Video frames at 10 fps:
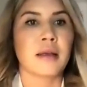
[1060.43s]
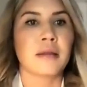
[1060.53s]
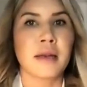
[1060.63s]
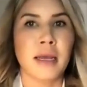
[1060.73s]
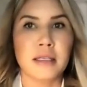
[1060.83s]

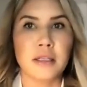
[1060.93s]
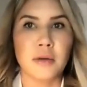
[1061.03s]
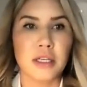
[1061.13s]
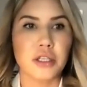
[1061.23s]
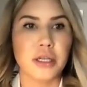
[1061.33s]
The next
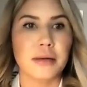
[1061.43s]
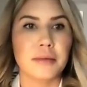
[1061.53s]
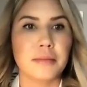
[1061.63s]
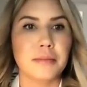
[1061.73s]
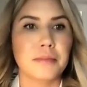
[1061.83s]

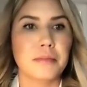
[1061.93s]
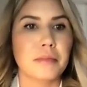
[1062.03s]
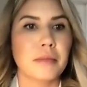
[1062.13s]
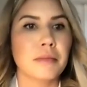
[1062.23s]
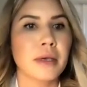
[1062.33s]
question
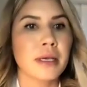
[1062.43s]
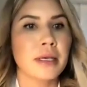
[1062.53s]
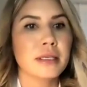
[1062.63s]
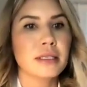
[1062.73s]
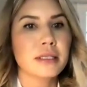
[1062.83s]

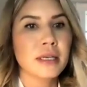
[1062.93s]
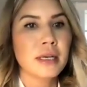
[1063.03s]
is